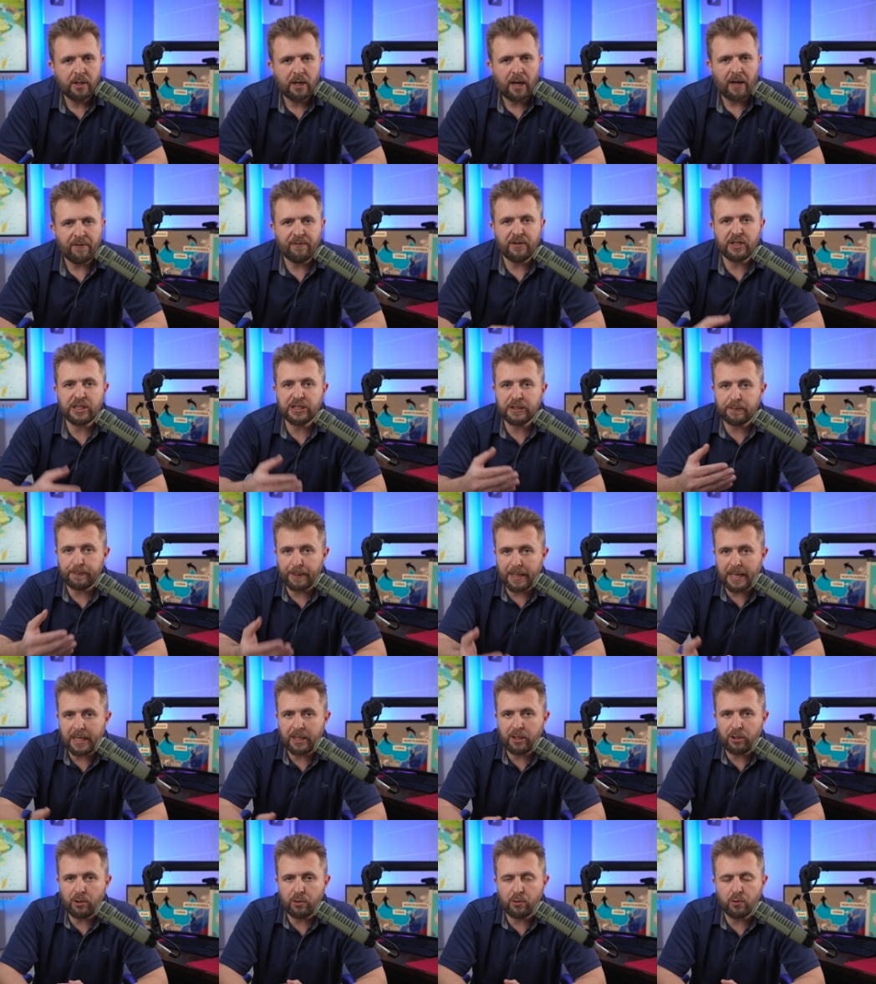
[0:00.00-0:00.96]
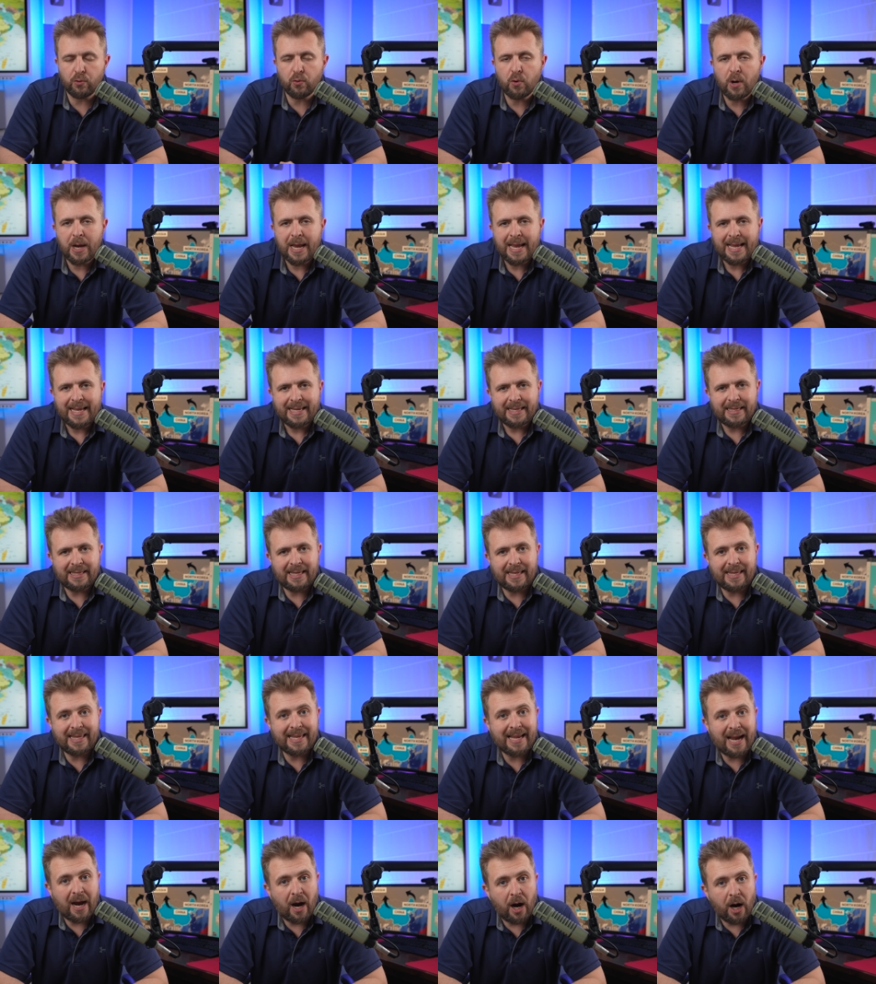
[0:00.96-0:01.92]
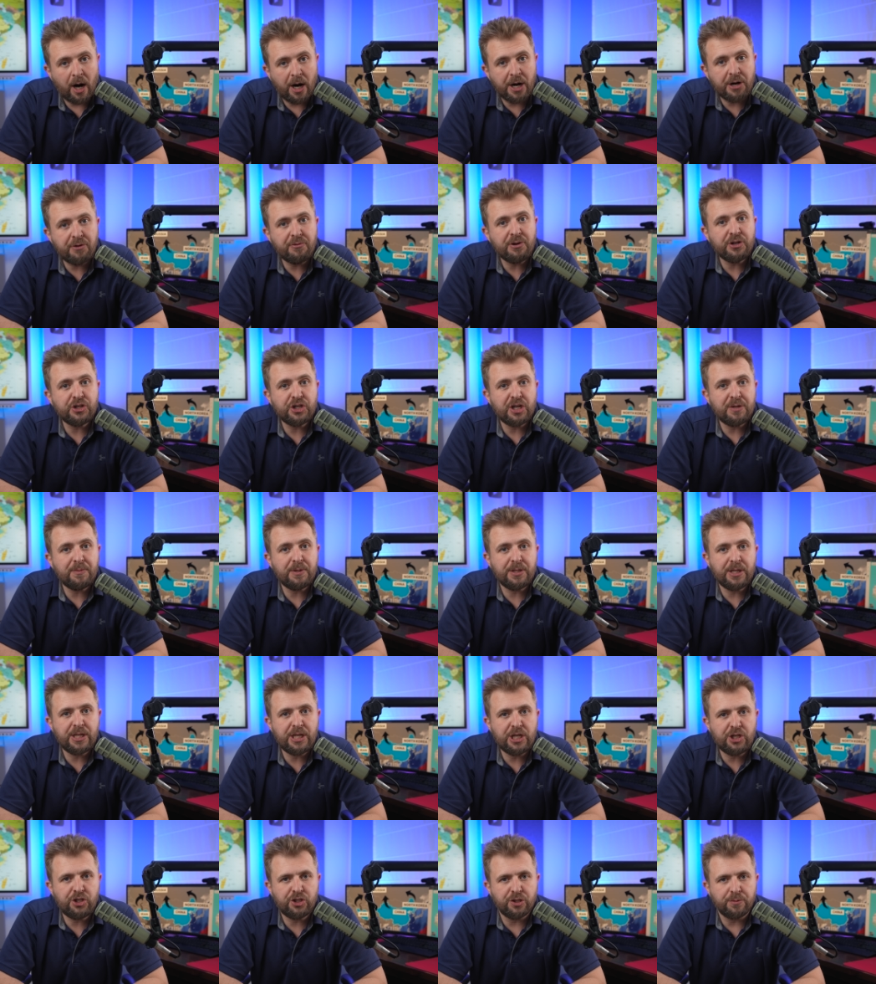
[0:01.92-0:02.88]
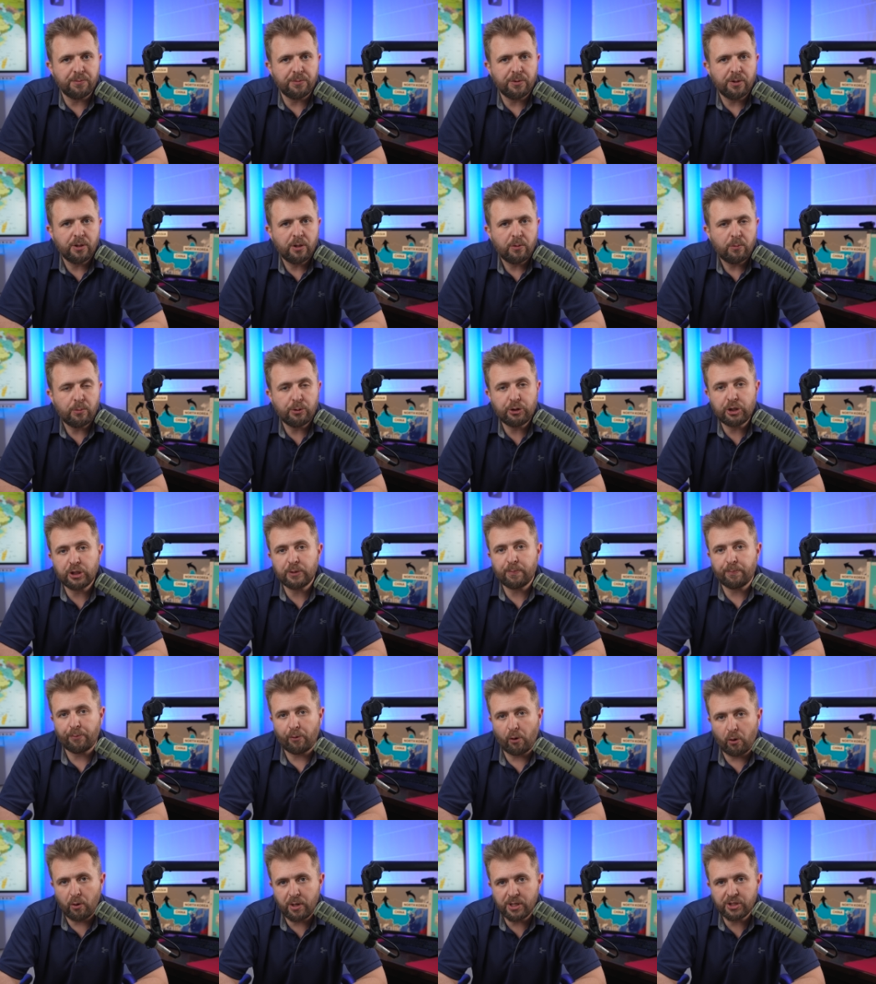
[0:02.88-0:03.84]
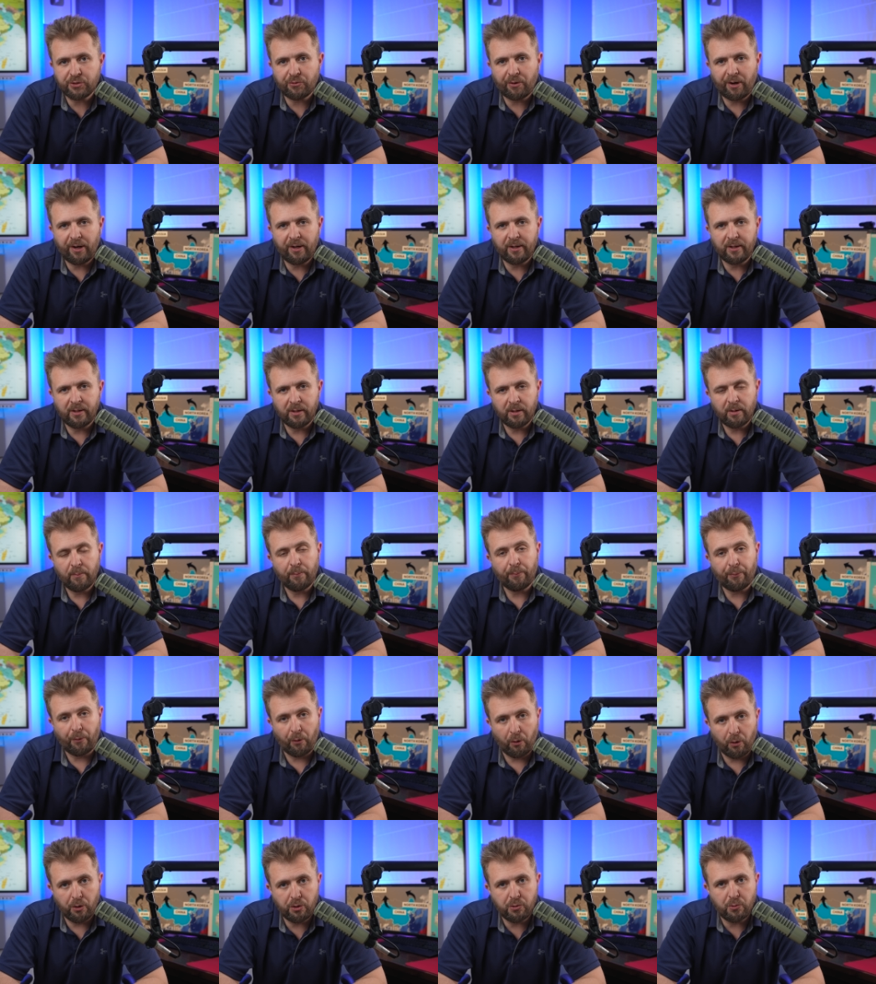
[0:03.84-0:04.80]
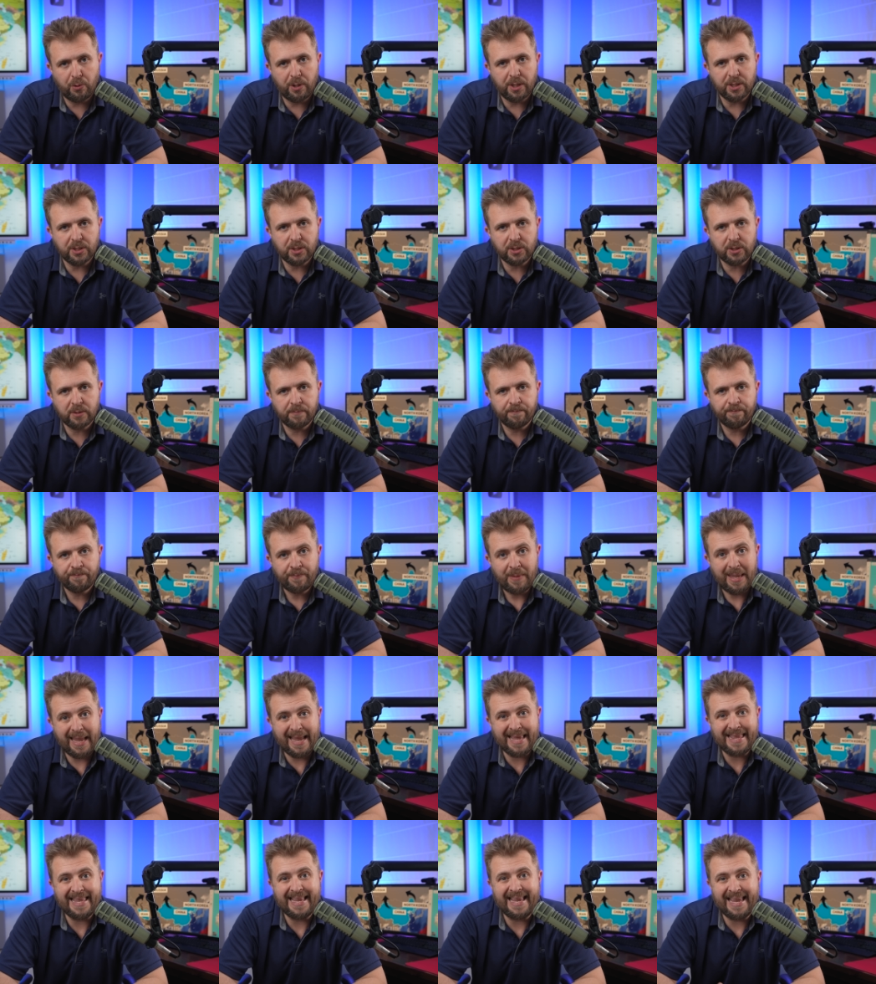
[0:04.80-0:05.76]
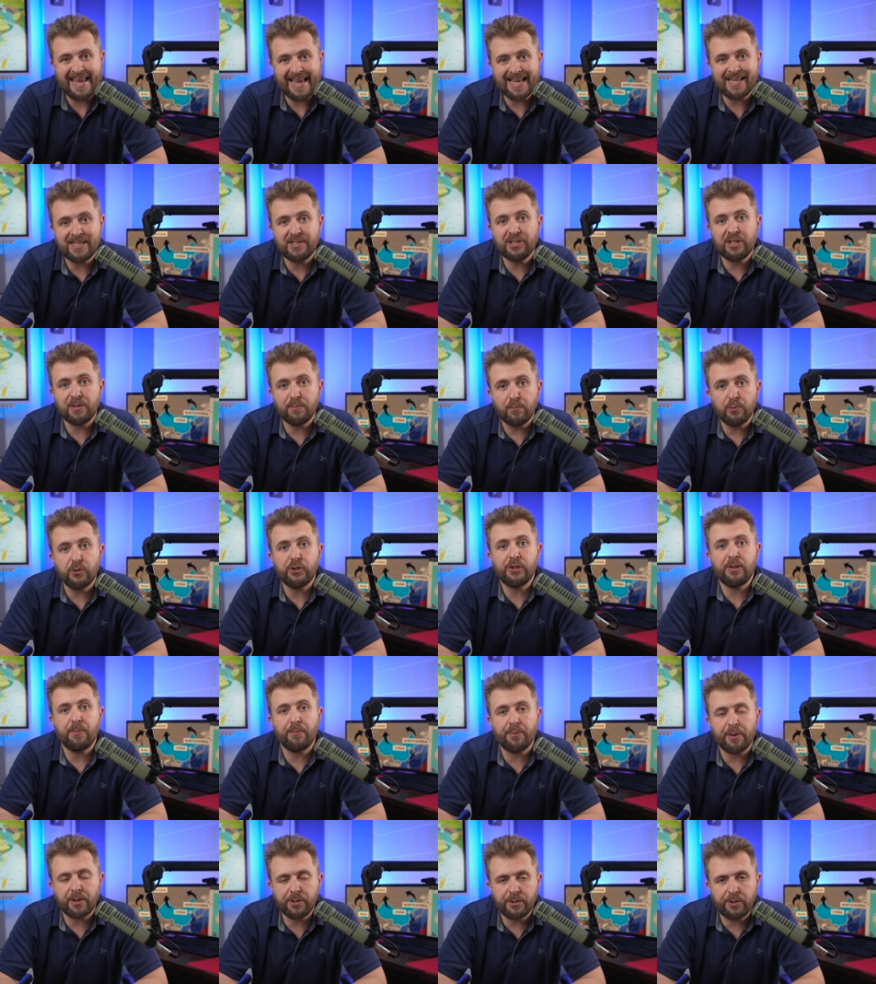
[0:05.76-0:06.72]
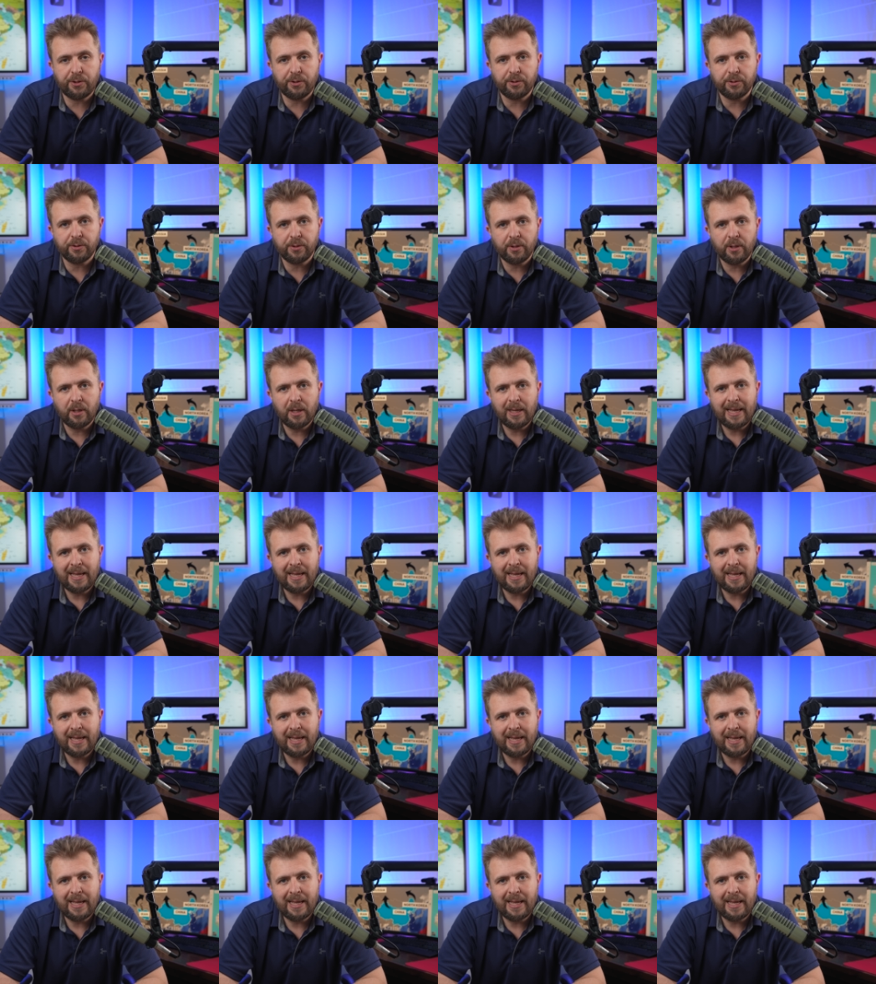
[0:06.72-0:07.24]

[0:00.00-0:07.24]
I've explained to you that the current regime in Egypt, which is pro Israeli, pro US, and against the Muslim Brotherhood,